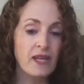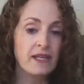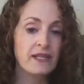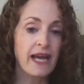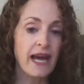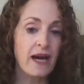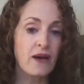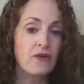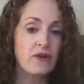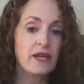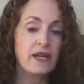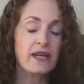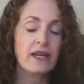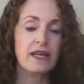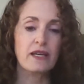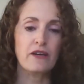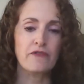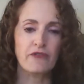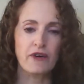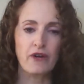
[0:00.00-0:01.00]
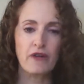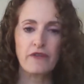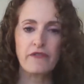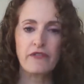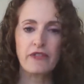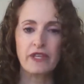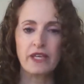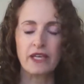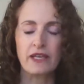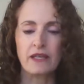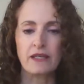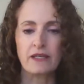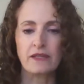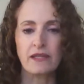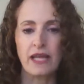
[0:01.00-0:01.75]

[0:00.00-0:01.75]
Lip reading: Now, if all of the